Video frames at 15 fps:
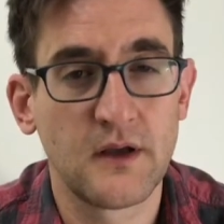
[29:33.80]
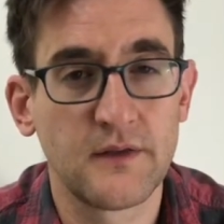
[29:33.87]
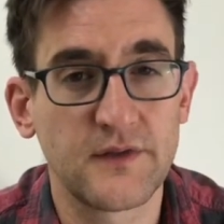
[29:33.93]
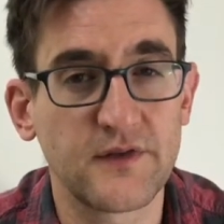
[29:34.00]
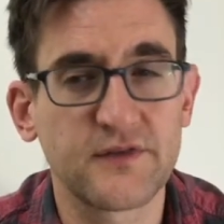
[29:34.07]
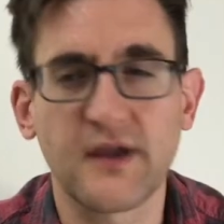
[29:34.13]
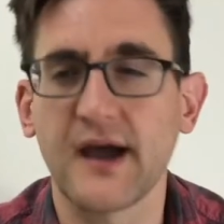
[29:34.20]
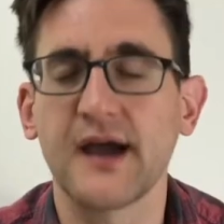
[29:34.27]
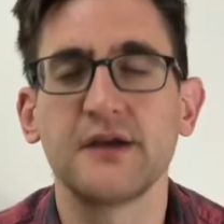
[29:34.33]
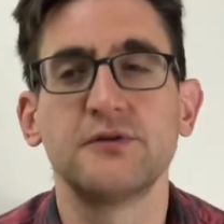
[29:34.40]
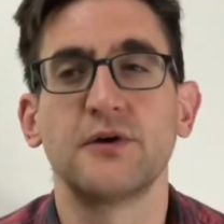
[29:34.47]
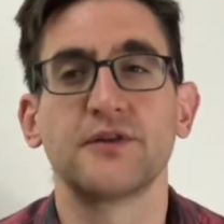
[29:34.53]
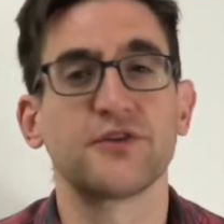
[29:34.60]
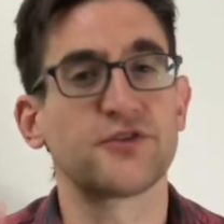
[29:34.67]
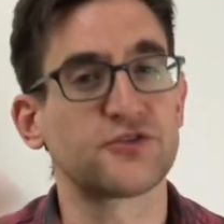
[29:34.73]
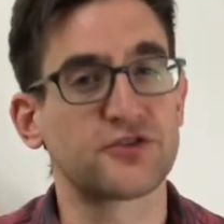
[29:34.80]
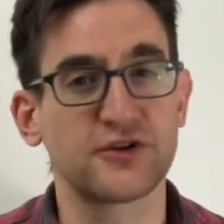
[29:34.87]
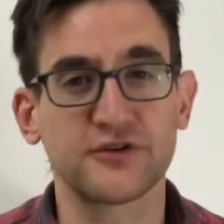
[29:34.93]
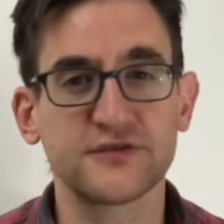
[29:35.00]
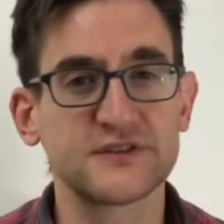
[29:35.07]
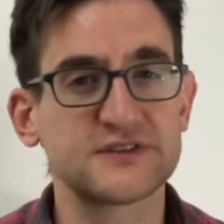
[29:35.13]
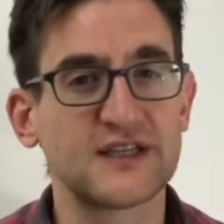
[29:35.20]
This guy who on the
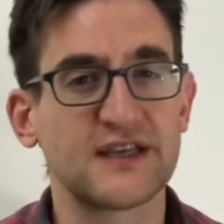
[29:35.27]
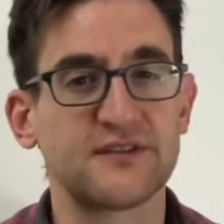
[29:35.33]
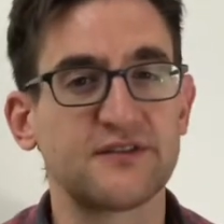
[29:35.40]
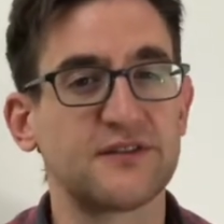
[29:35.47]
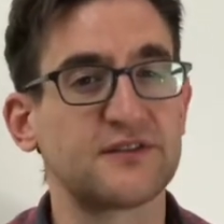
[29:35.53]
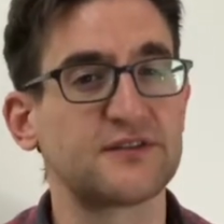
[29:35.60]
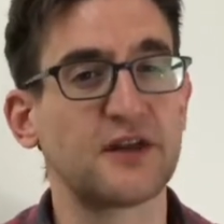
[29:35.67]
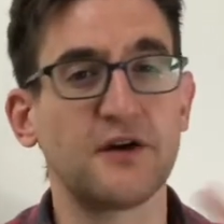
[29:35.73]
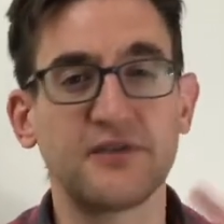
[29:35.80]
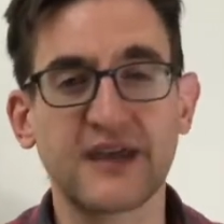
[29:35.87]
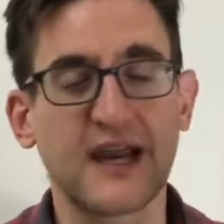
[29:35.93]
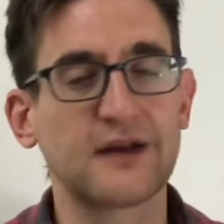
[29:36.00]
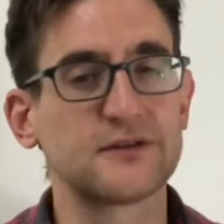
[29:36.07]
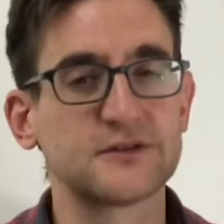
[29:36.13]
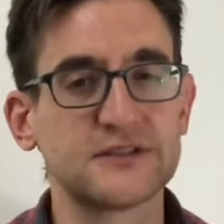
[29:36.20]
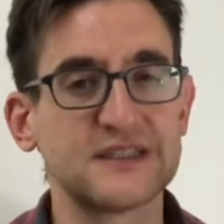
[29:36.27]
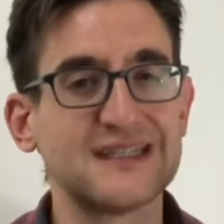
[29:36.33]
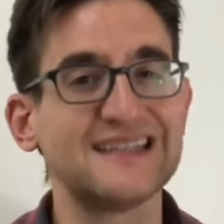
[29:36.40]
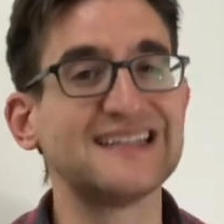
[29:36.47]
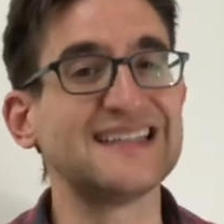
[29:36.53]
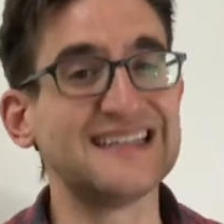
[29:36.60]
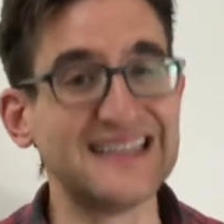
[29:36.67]
surface has this self-care
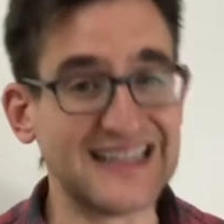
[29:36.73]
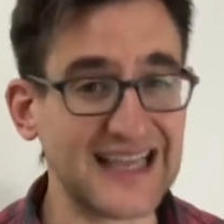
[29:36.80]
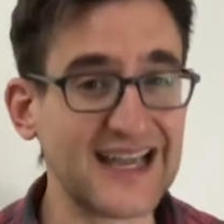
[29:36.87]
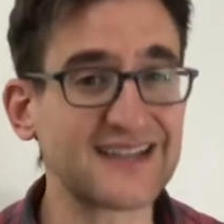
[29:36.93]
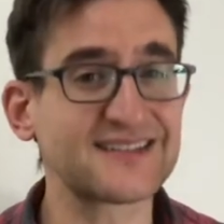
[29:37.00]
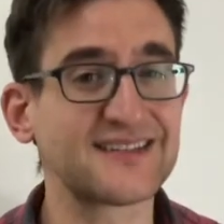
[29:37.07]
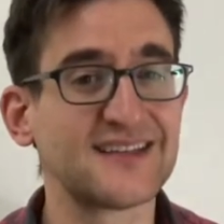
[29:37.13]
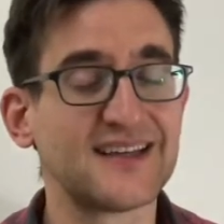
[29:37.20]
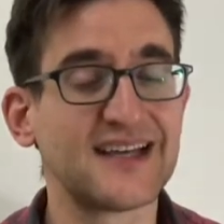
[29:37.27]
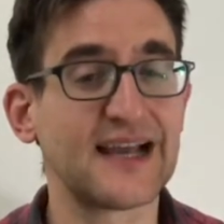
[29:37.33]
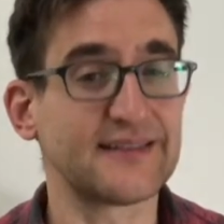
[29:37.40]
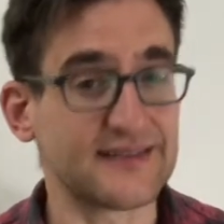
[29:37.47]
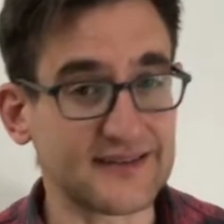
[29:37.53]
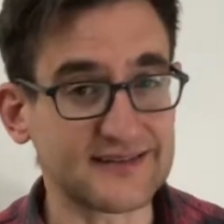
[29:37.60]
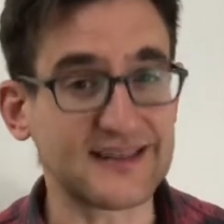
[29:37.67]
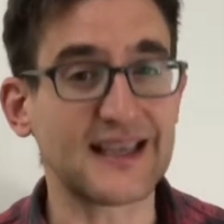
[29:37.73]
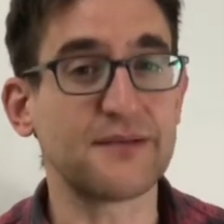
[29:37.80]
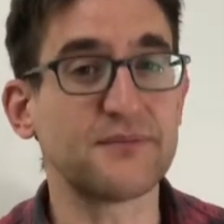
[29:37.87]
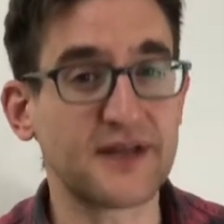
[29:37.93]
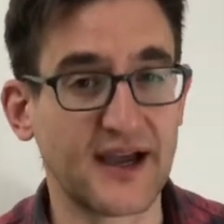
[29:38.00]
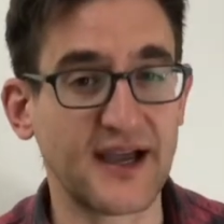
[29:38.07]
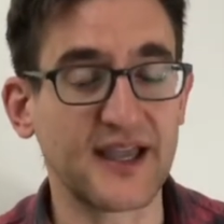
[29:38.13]
routine, yet at the
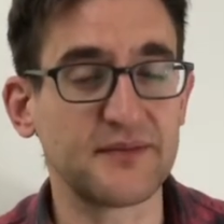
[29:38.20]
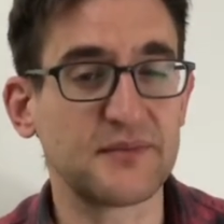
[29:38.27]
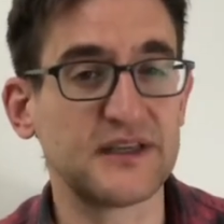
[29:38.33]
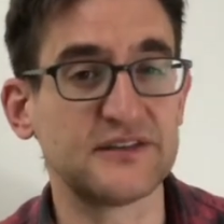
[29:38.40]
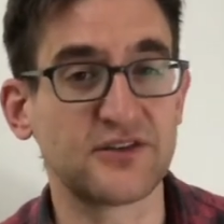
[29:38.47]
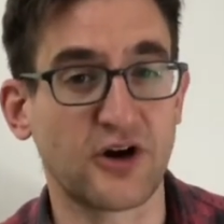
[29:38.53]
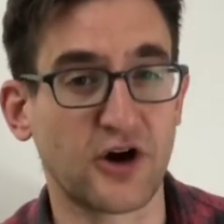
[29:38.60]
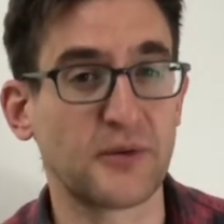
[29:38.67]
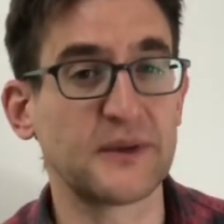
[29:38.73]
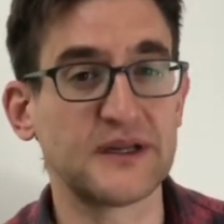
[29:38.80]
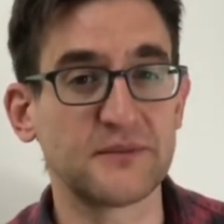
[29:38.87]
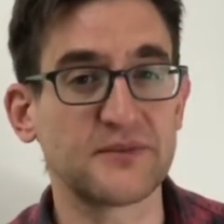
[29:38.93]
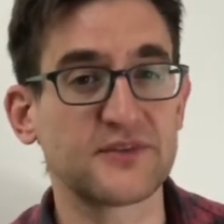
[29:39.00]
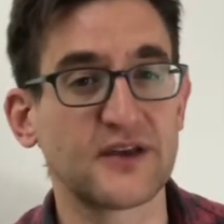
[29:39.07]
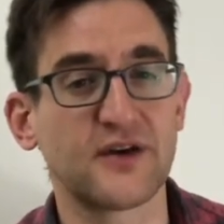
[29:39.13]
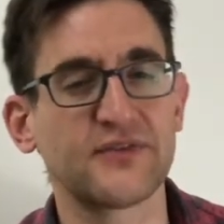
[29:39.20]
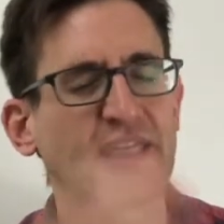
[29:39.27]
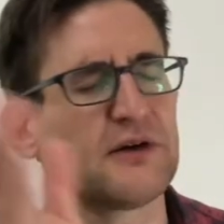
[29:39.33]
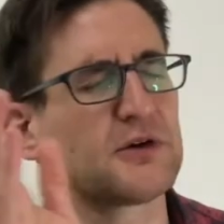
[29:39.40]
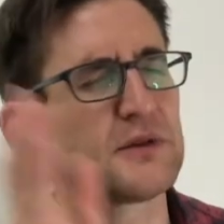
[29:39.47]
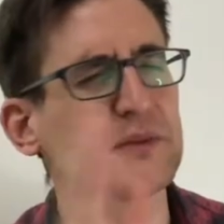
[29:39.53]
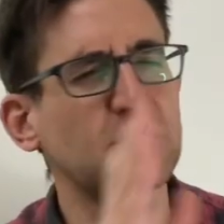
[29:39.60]
same time he's harming himself.
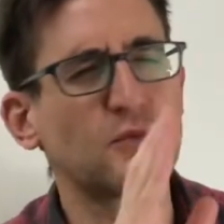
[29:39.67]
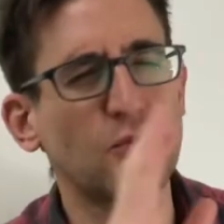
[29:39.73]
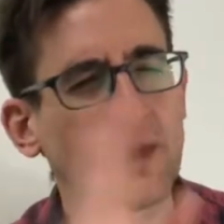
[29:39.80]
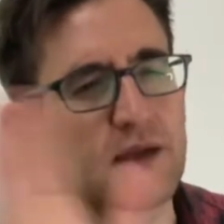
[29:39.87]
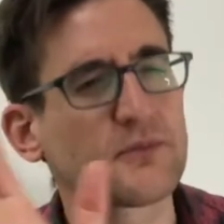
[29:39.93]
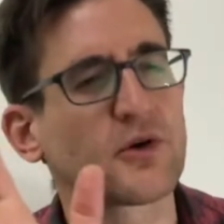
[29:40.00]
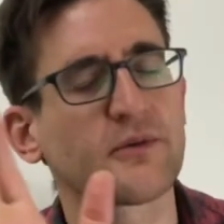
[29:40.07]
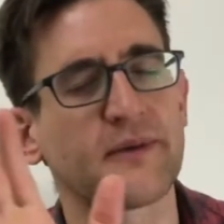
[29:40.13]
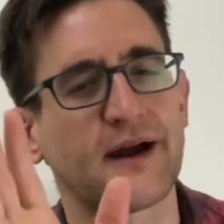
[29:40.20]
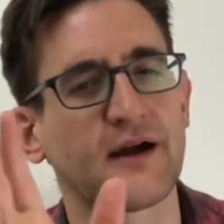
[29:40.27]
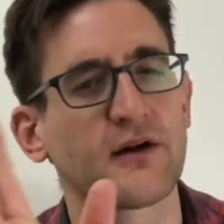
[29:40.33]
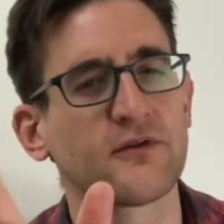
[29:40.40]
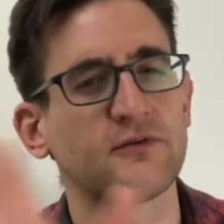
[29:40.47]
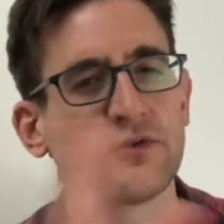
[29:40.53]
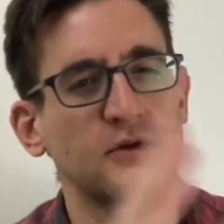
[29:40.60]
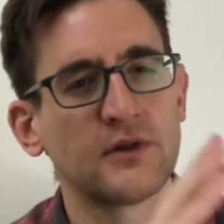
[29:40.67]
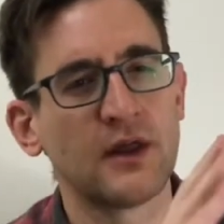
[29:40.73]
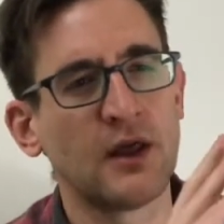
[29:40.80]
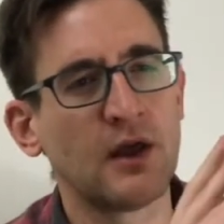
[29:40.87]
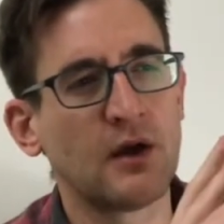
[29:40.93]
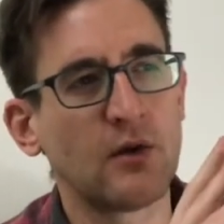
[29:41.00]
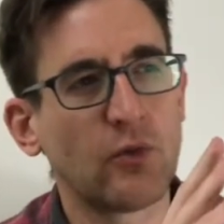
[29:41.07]
That would have been way more powerful,
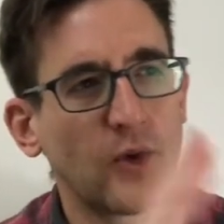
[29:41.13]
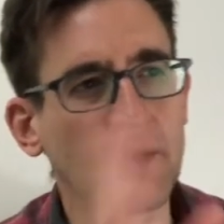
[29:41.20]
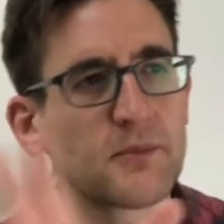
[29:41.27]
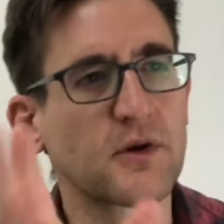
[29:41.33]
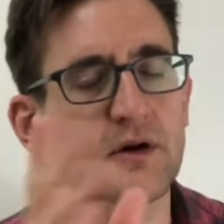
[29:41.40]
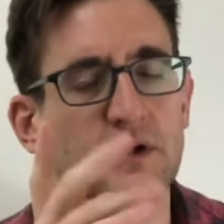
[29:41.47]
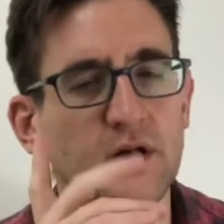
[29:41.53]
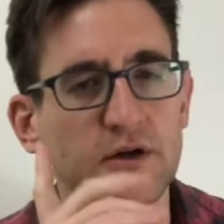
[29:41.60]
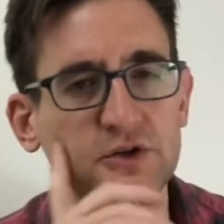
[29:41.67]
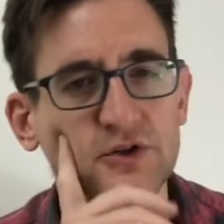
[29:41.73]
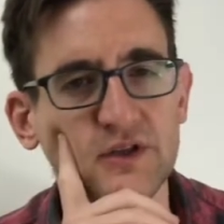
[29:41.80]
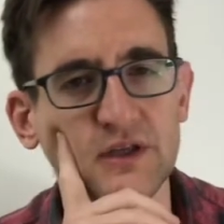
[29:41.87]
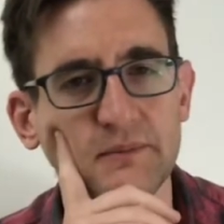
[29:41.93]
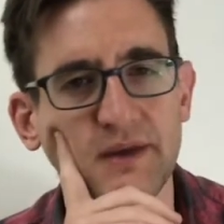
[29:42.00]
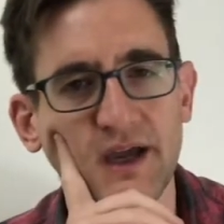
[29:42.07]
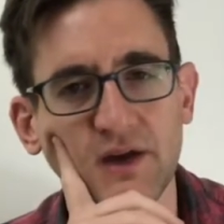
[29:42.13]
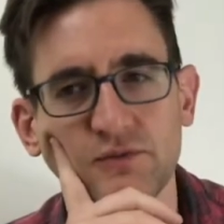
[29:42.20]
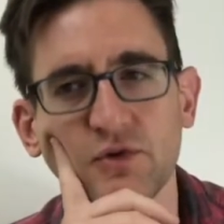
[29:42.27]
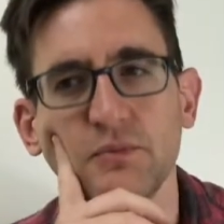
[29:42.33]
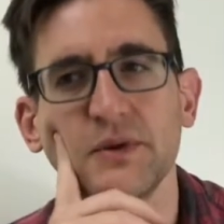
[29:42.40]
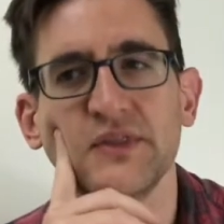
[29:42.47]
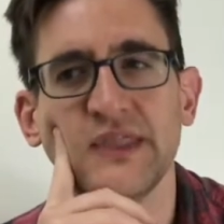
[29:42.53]
way more culturally
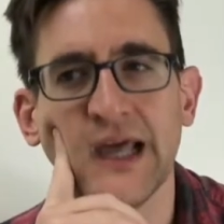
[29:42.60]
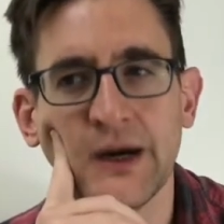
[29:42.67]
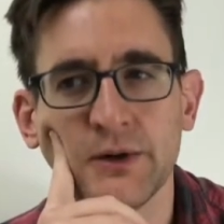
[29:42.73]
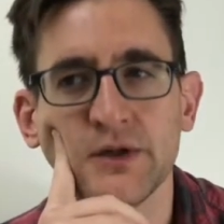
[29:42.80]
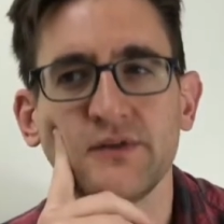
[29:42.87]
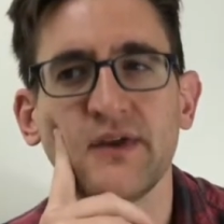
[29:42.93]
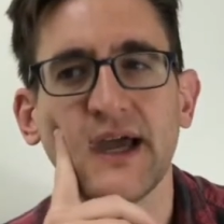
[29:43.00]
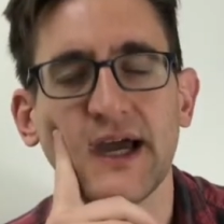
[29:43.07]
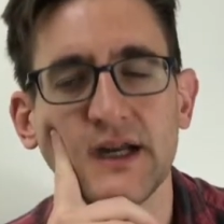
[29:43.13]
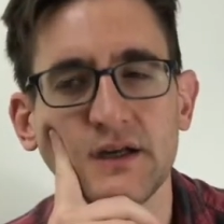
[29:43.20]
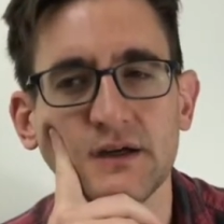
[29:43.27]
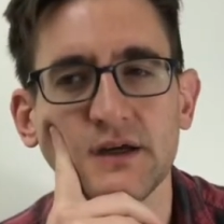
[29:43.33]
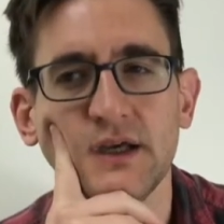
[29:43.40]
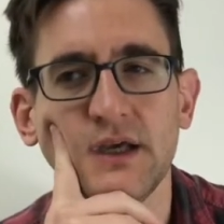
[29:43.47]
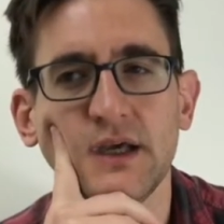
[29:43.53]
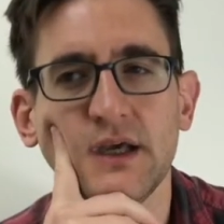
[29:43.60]
impactful, but that would have had to